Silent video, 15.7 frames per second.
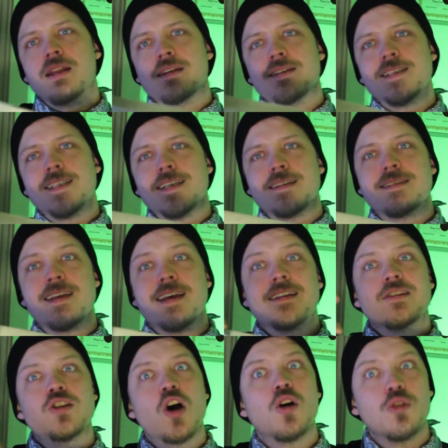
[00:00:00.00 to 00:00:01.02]
This is a
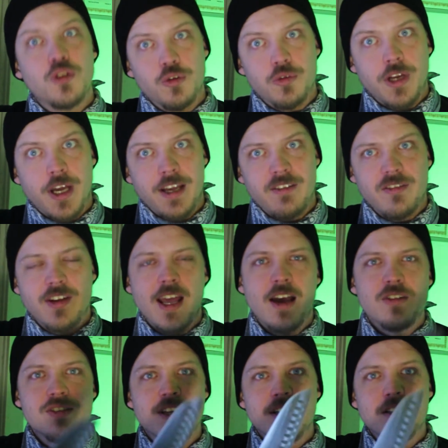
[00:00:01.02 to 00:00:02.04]
santoku knife.
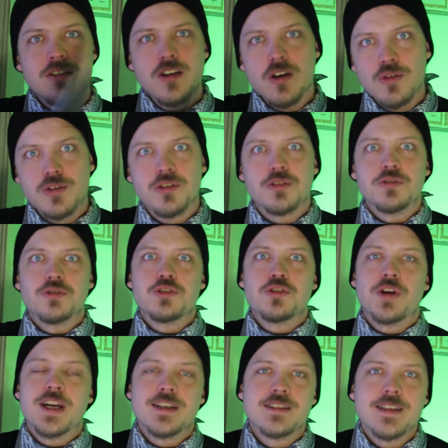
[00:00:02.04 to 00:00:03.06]
Now, santoku
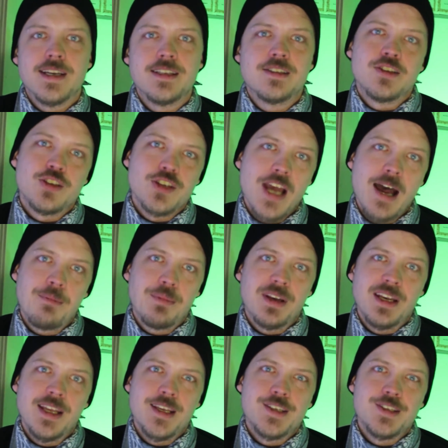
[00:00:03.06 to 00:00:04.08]
translates in
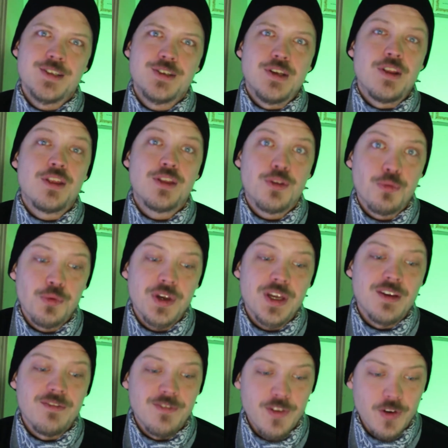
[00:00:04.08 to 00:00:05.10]
Japanese to
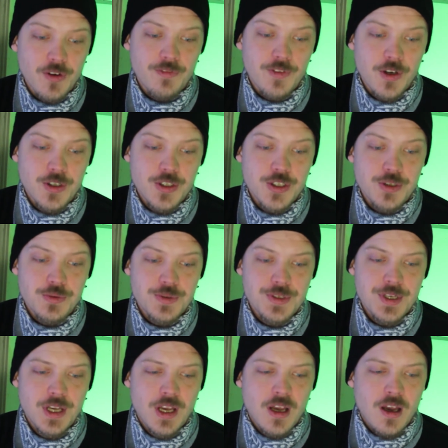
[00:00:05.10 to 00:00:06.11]
three
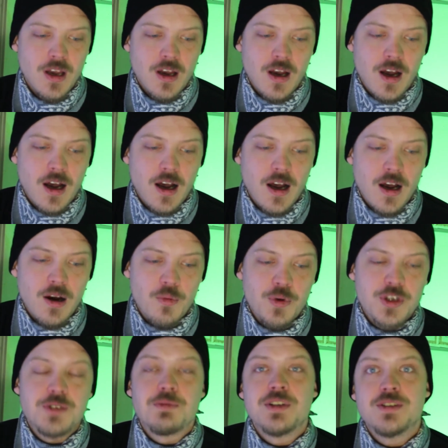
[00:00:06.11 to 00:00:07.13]
virtues, uh,
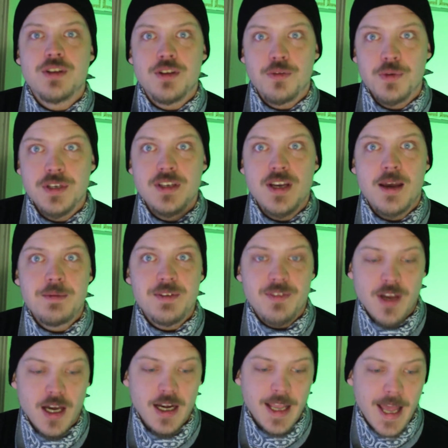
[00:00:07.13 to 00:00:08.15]
which means the three types of
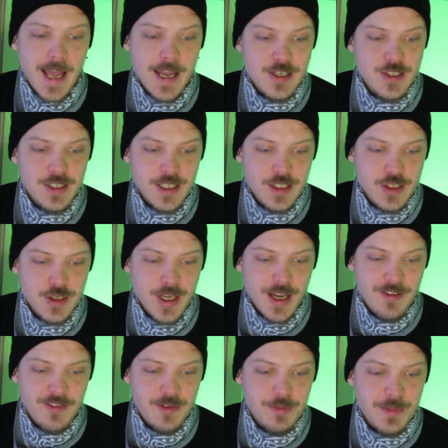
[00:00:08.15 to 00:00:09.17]
cutting action that you
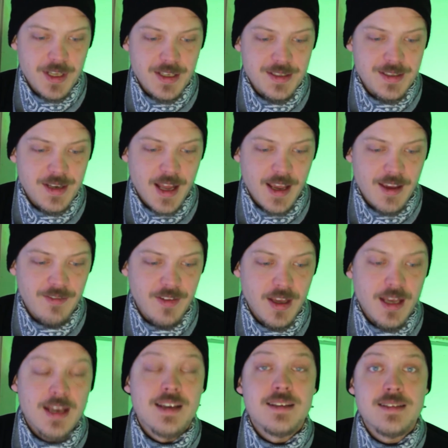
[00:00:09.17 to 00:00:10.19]
get from this
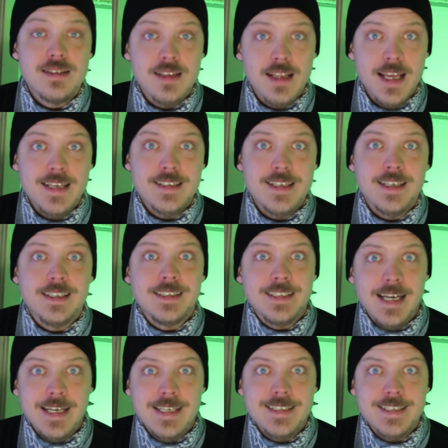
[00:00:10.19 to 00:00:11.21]
knife: slicing,
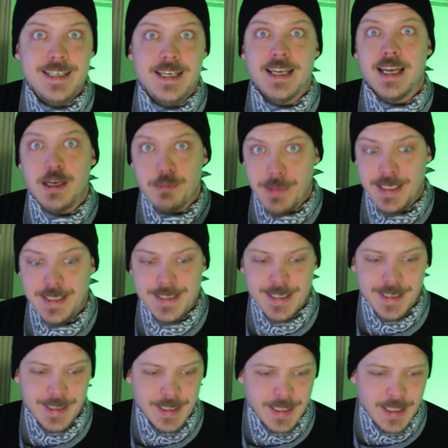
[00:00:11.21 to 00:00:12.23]
dicing, and mincing.